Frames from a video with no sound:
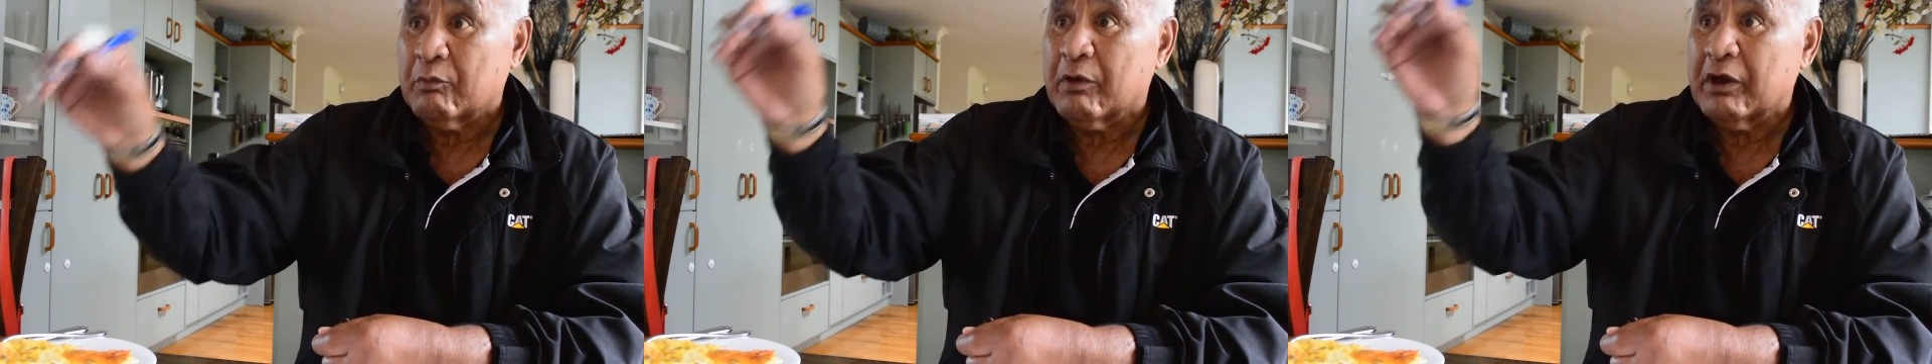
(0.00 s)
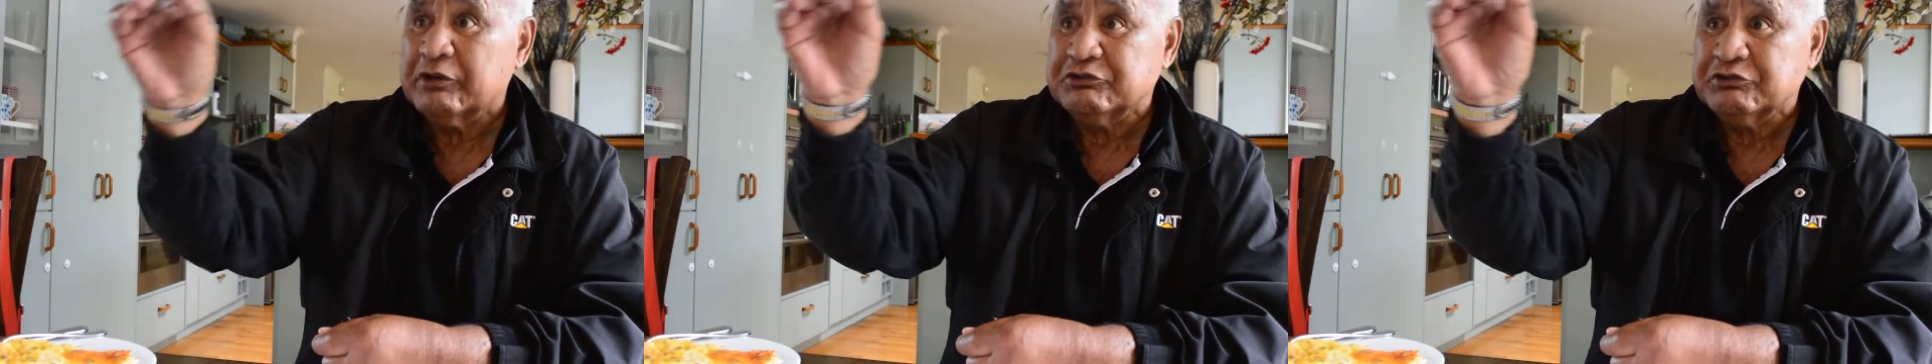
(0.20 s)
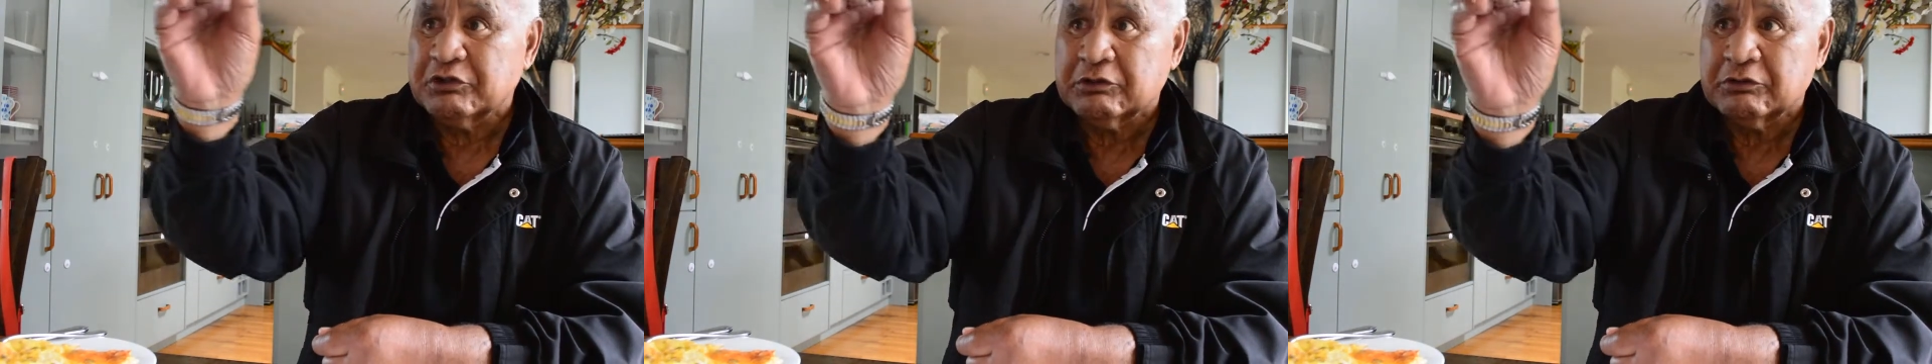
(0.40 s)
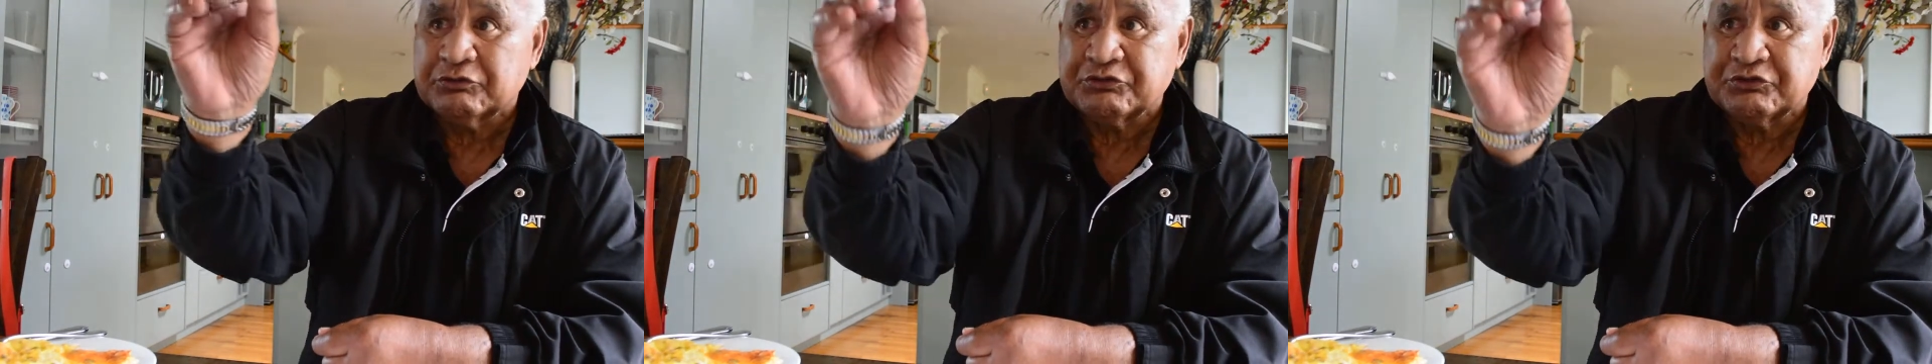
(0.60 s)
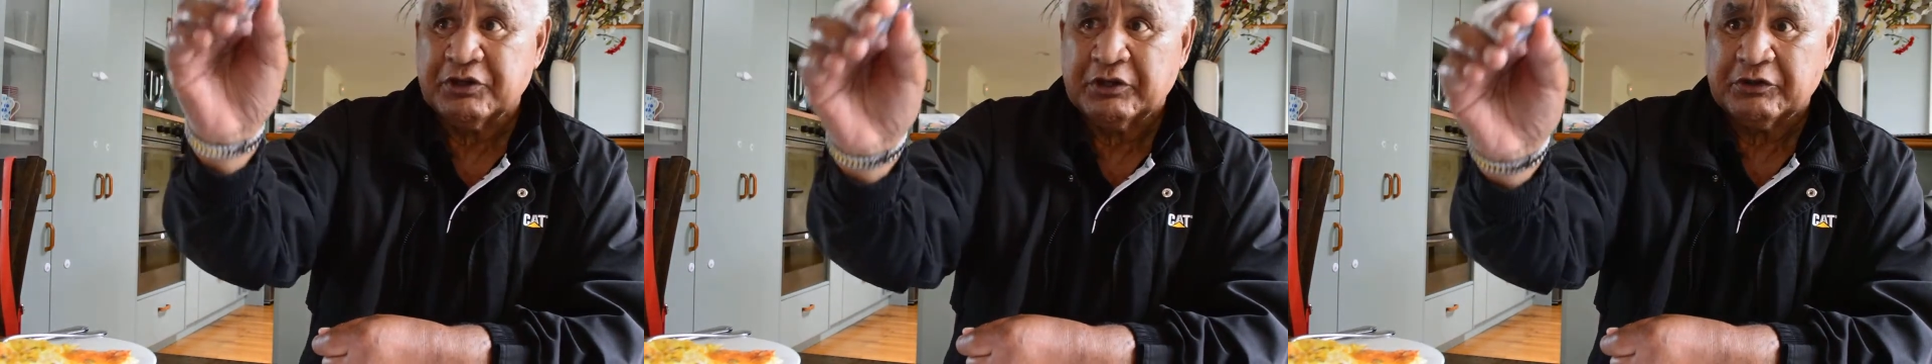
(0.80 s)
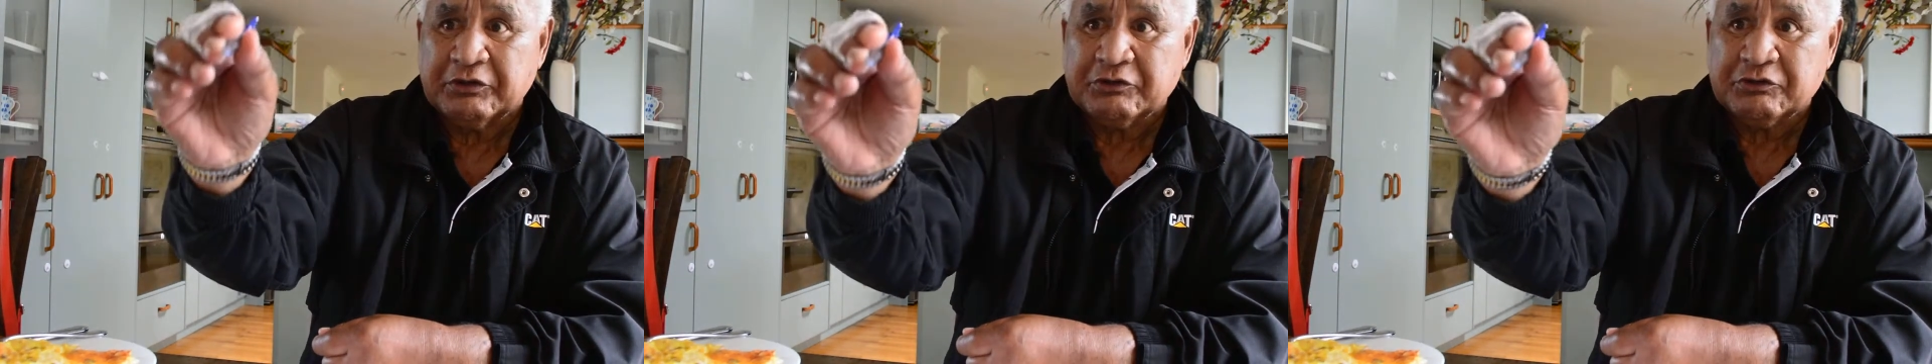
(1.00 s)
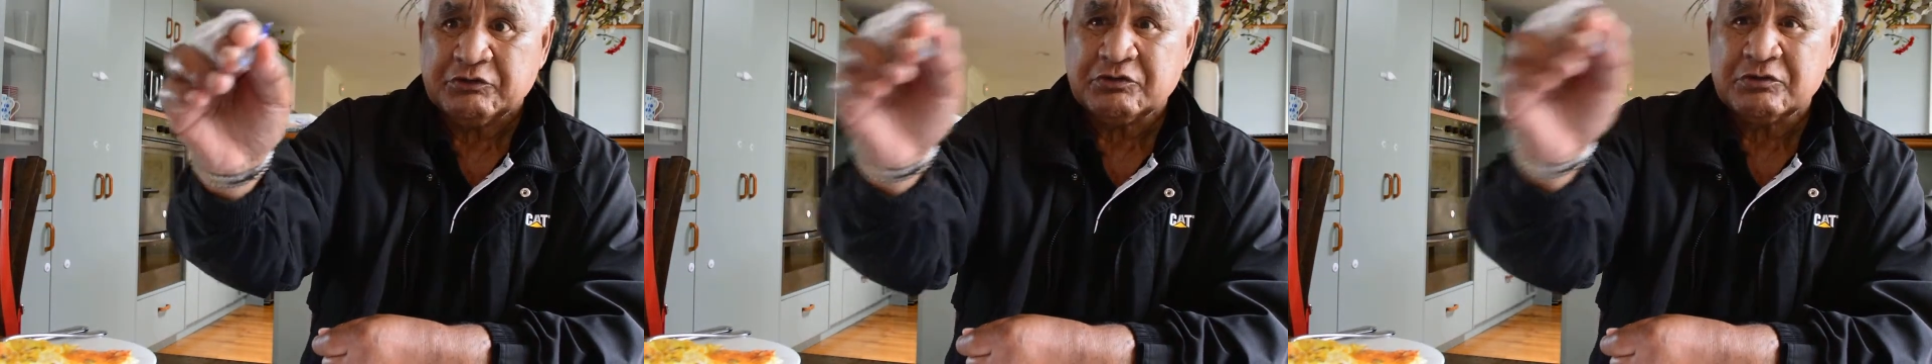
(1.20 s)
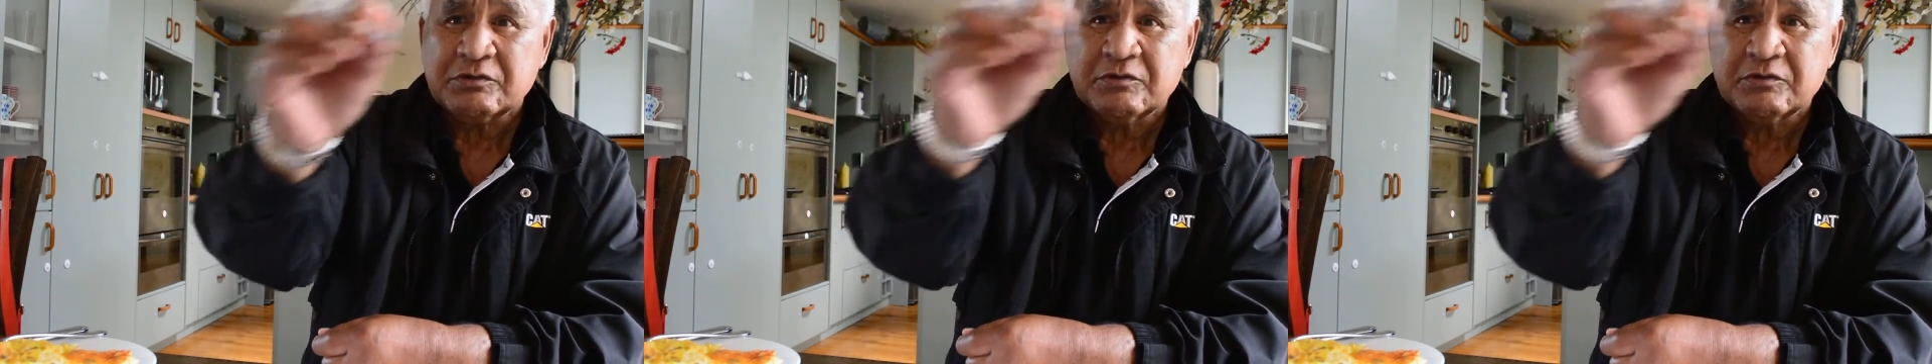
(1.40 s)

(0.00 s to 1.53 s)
major centres.